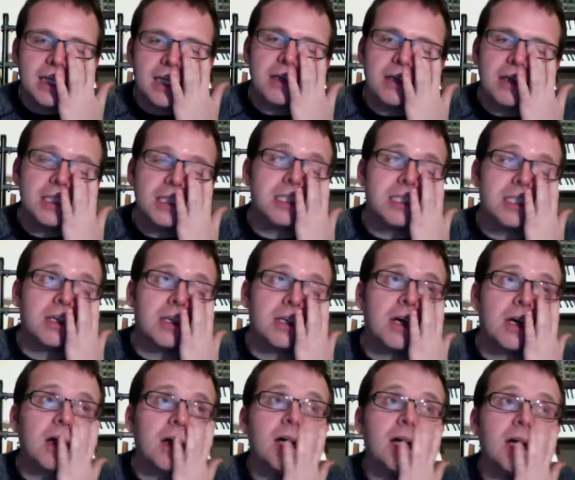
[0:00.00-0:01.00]
did
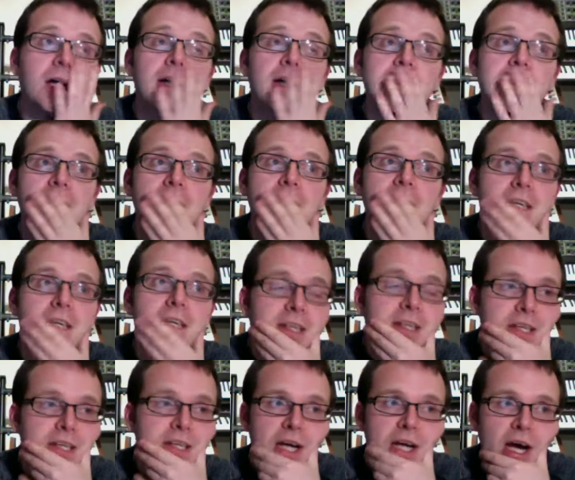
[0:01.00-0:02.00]
it,
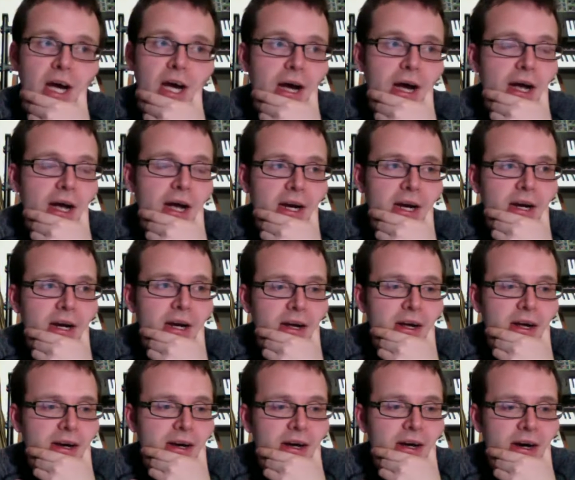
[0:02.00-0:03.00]
and
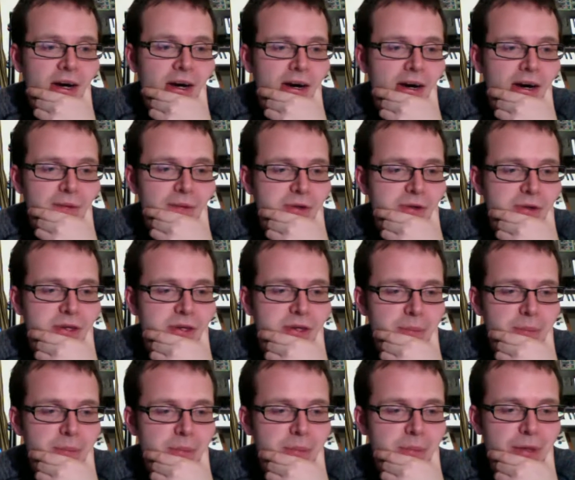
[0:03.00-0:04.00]
I've just had
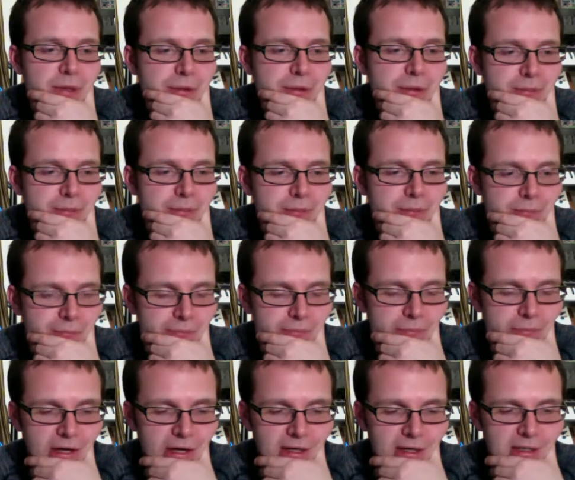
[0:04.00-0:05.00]
people
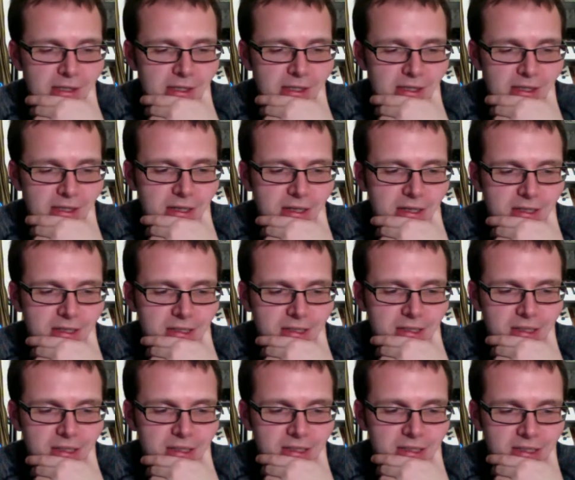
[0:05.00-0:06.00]
ask.
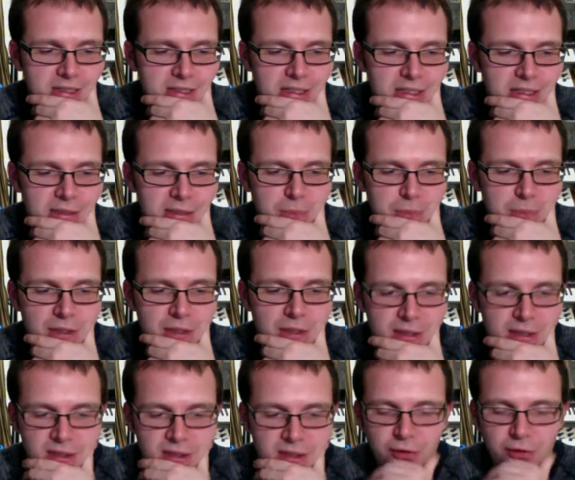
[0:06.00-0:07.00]
There's just been things
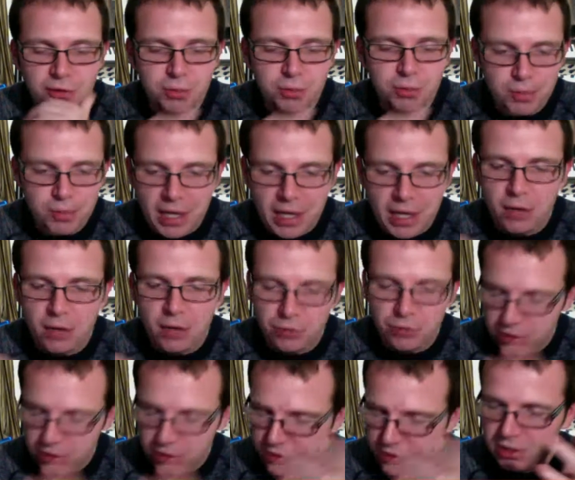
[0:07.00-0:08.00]
holding me back. I wanted to
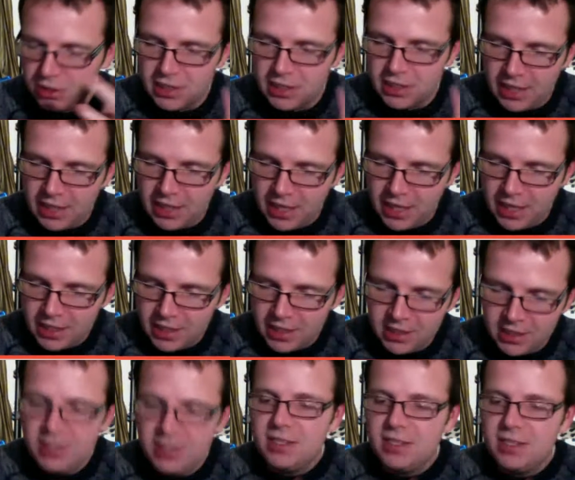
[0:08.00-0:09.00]
do the delay.
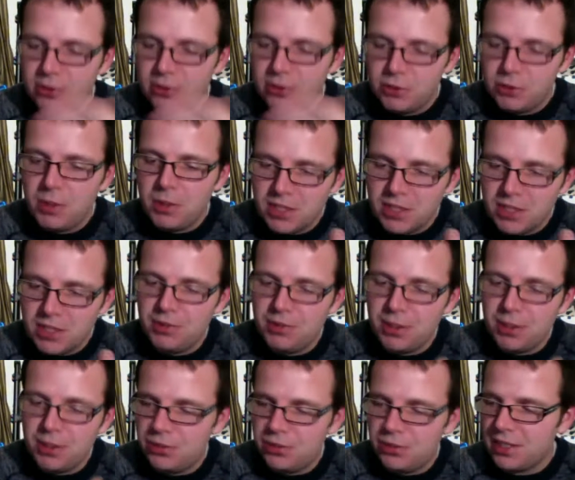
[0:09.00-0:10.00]
There's always been something I
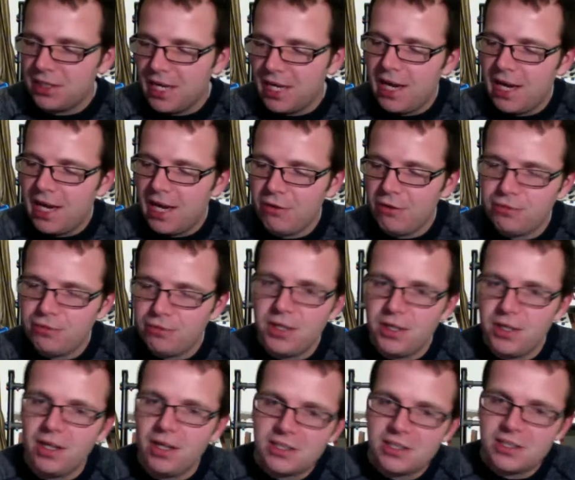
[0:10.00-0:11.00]
wanted to get out
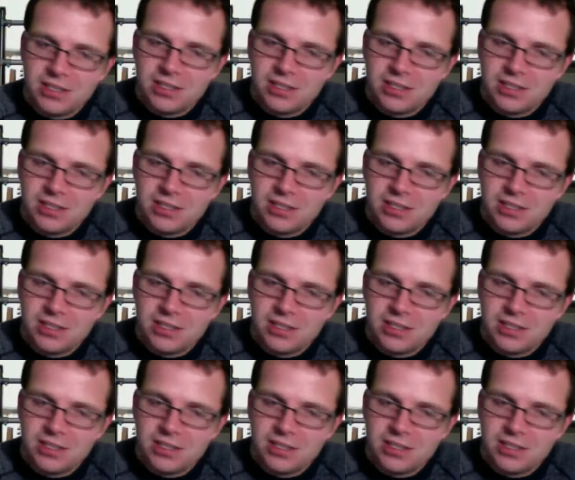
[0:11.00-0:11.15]
first,